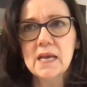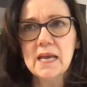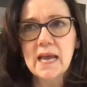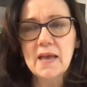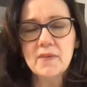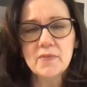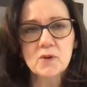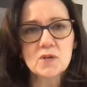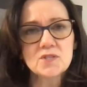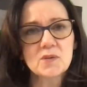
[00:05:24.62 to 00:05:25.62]
And that there
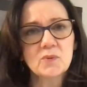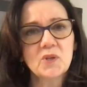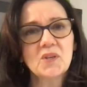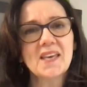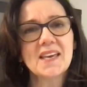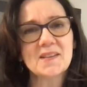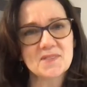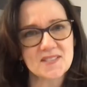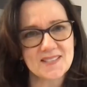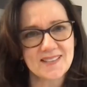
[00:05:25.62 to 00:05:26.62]
are some real
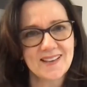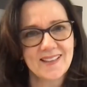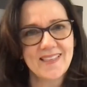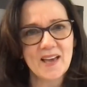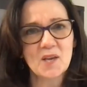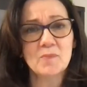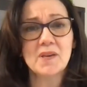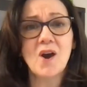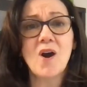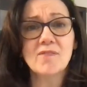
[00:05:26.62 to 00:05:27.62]
gifts that can be
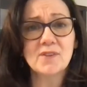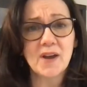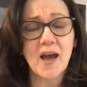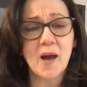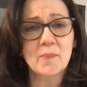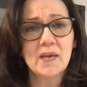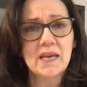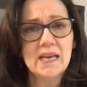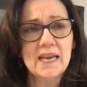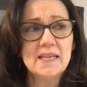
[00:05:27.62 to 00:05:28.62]
offered up
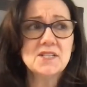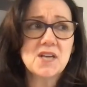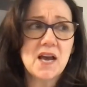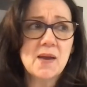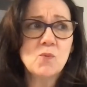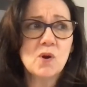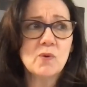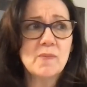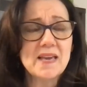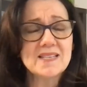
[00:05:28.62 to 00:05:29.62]
in a time where
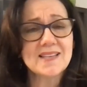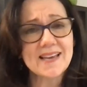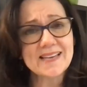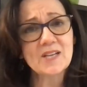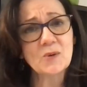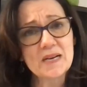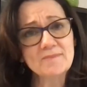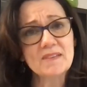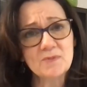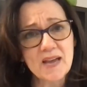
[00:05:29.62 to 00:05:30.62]
we may say, you know what,
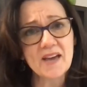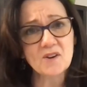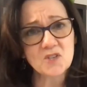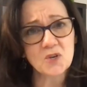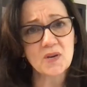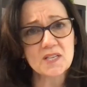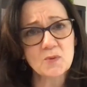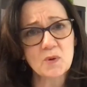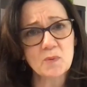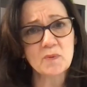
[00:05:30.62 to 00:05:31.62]
if we had our choice,
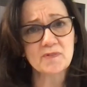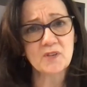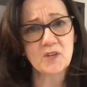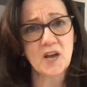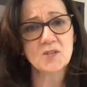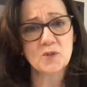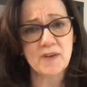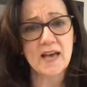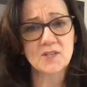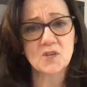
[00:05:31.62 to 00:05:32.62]
we would prefer not to have
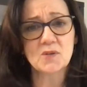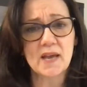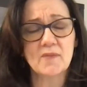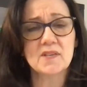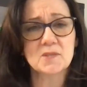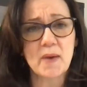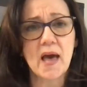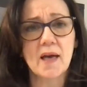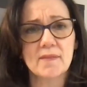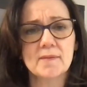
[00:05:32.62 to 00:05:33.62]
had to go down this path.